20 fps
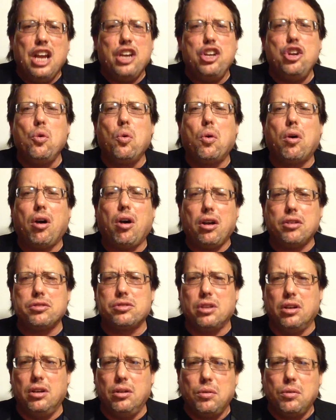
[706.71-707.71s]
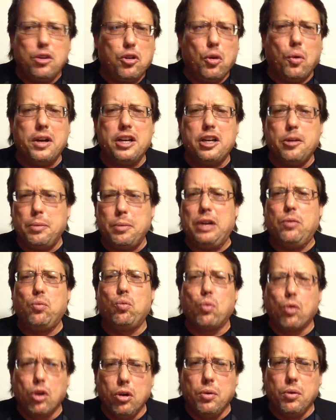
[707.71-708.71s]
you are also going to be
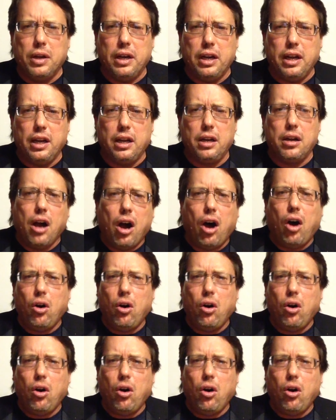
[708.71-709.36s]
ruining